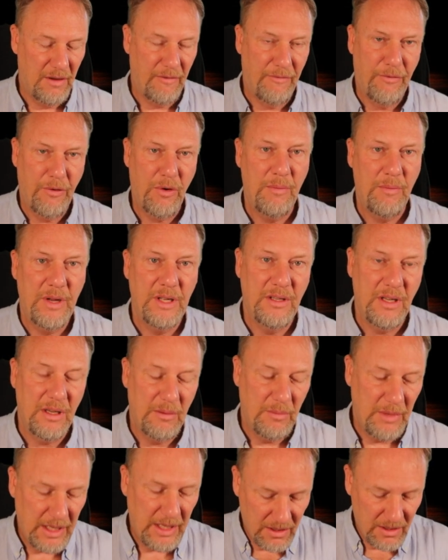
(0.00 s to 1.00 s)

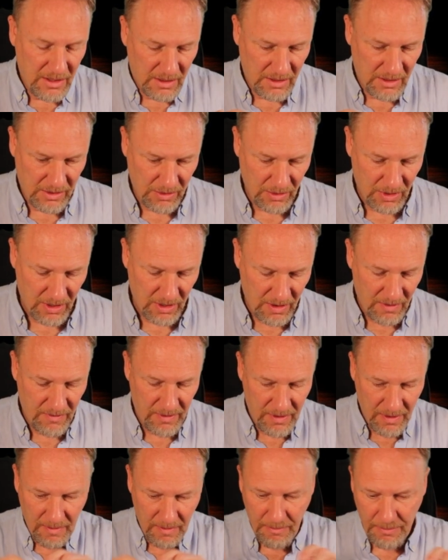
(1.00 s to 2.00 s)
formatting means sort
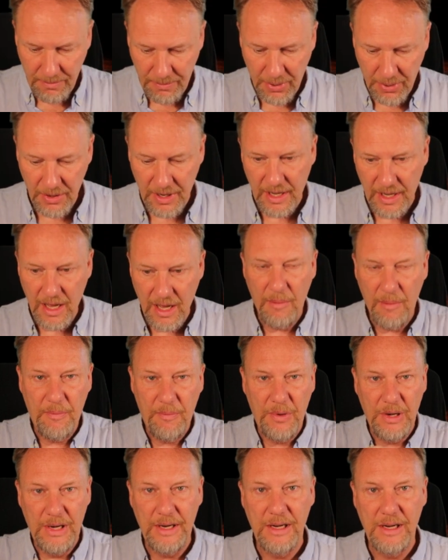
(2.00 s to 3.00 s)
of putting
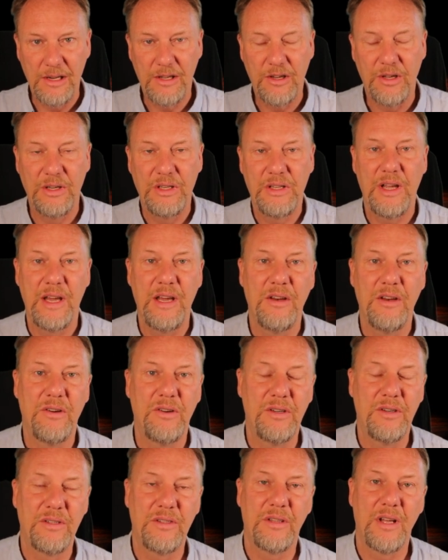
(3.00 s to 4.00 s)
up little
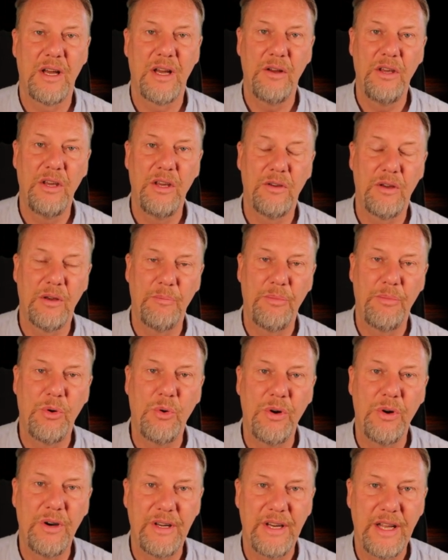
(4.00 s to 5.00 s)
containers that you can
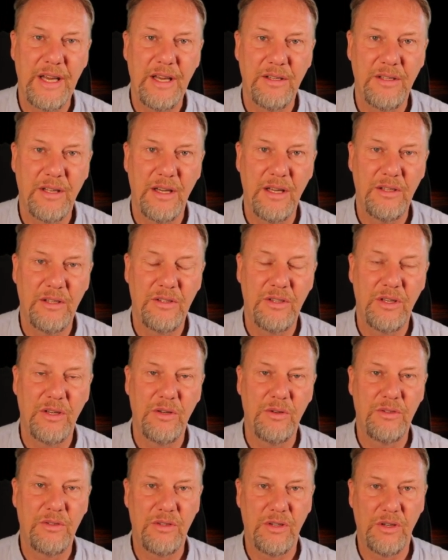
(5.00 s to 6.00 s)
pour data
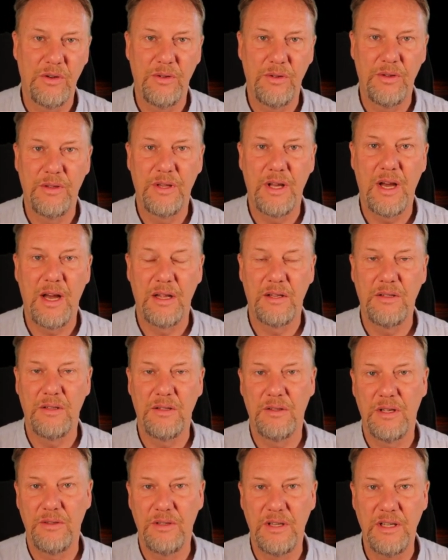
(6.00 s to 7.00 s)
into so that
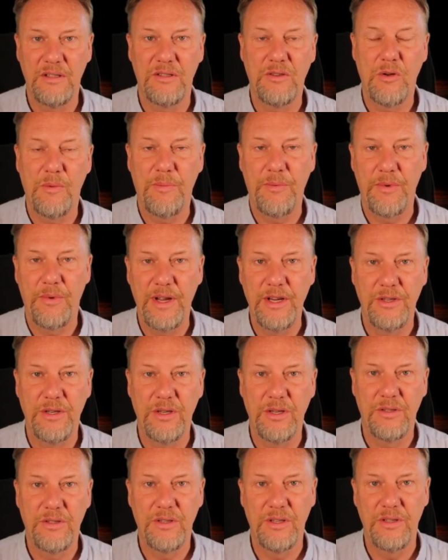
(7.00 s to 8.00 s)
the disk
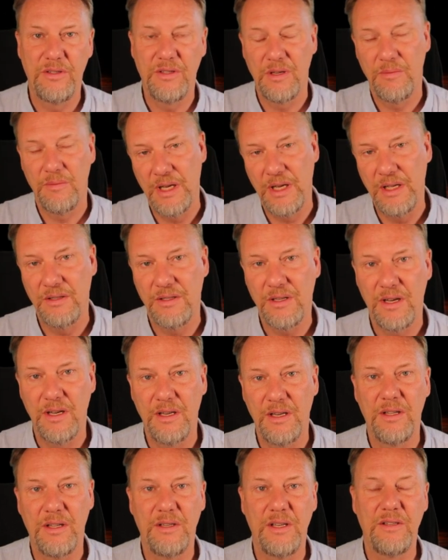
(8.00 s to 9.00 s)
operation system
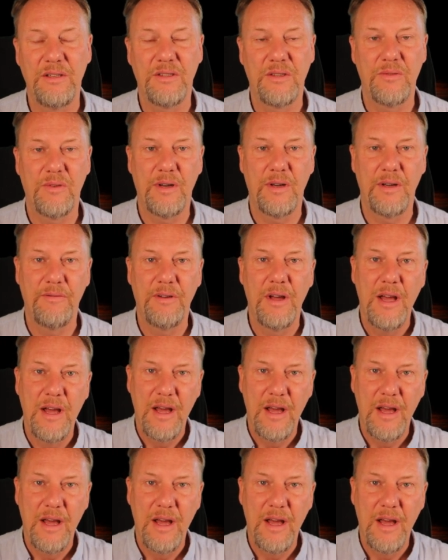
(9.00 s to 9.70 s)
inside the disk drive